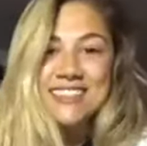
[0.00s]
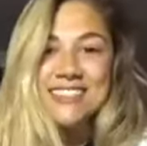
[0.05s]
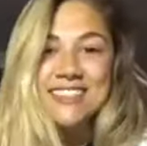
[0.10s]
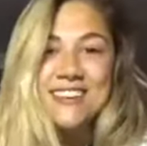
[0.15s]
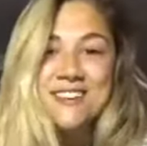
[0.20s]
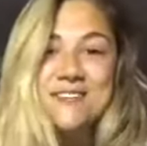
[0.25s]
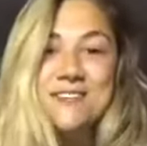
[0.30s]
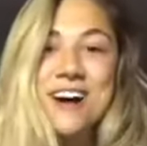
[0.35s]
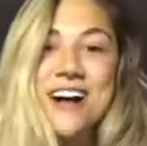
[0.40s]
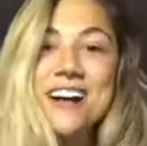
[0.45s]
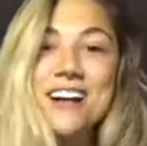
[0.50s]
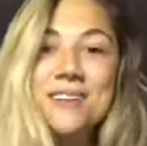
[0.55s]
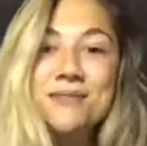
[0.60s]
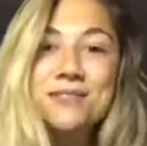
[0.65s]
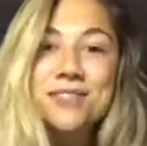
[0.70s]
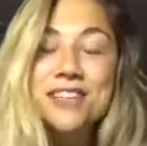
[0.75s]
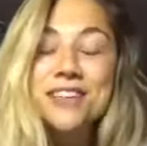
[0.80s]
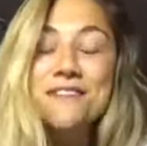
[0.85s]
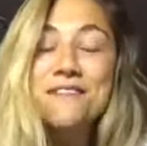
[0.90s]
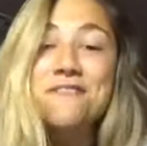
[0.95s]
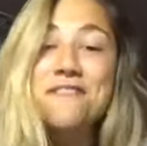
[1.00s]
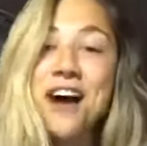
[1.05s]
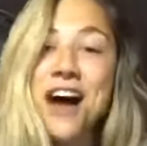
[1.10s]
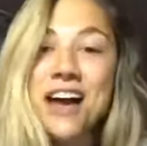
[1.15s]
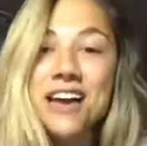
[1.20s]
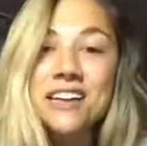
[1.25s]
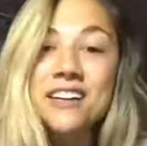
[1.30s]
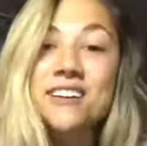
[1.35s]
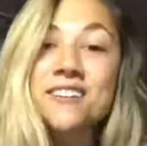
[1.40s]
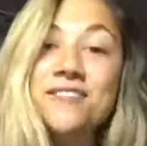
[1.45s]
So welcome to the
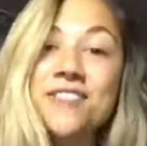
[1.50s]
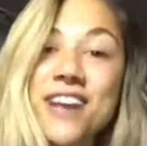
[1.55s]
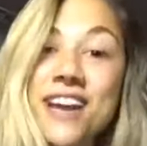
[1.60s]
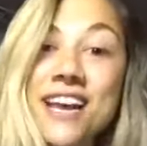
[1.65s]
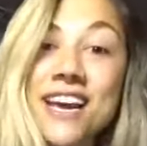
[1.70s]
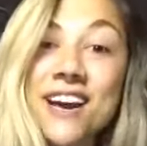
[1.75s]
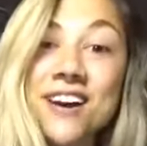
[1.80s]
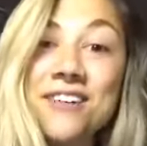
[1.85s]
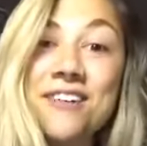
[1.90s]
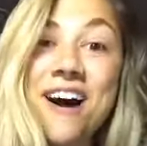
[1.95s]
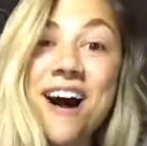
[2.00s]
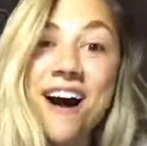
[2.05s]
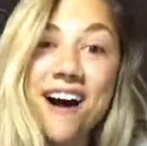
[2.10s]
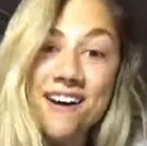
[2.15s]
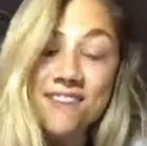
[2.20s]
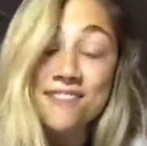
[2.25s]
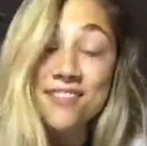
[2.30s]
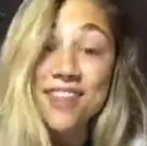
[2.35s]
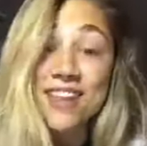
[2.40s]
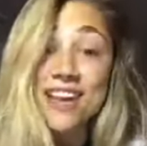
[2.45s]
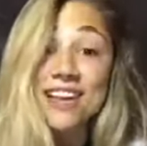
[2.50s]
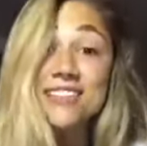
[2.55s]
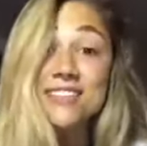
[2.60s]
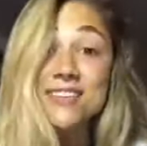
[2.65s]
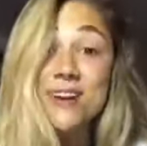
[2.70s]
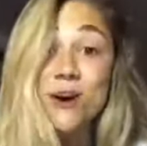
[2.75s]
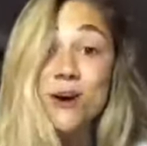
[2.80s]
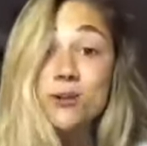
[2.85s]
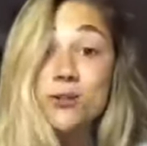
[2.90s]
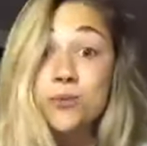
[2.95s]
final video of this
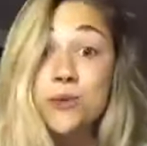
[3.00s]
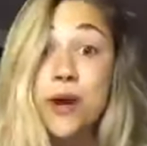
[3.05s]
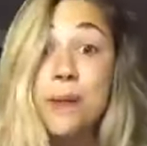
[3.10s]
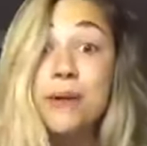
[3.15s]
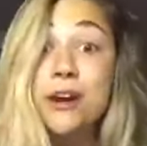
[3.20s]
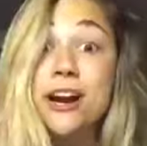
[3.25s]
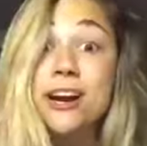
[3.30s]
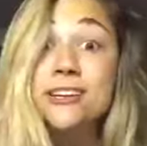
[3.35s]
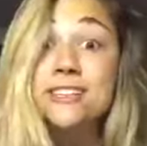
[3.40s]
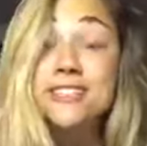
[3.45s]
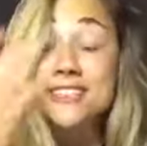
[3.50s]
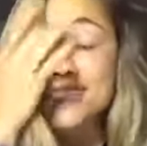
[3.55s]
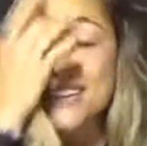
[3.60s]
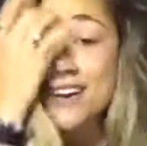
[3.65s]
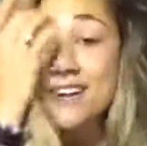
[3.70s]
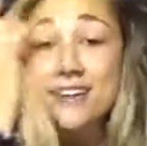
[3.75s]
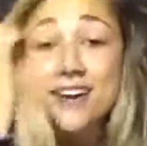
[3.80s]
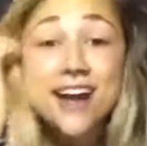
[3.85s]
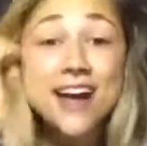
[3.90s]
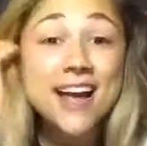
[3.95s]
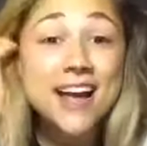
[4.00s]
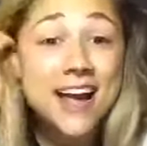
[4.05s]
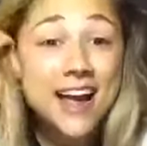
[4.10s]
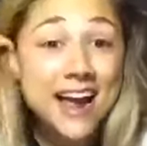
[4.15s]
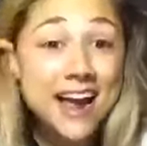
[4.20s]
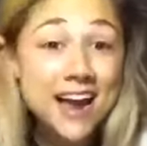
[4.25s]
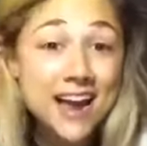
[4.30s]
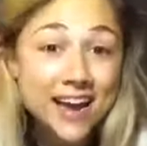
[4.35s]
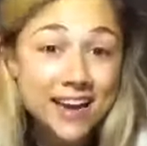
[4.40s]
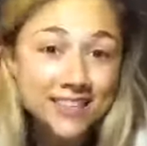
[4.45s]
coach webinar
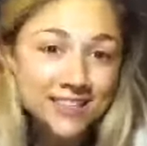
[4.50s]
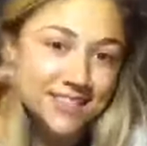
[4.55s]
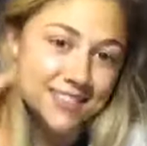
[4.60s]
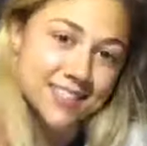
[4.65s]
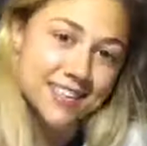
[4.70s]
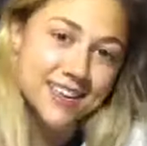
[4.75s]
series.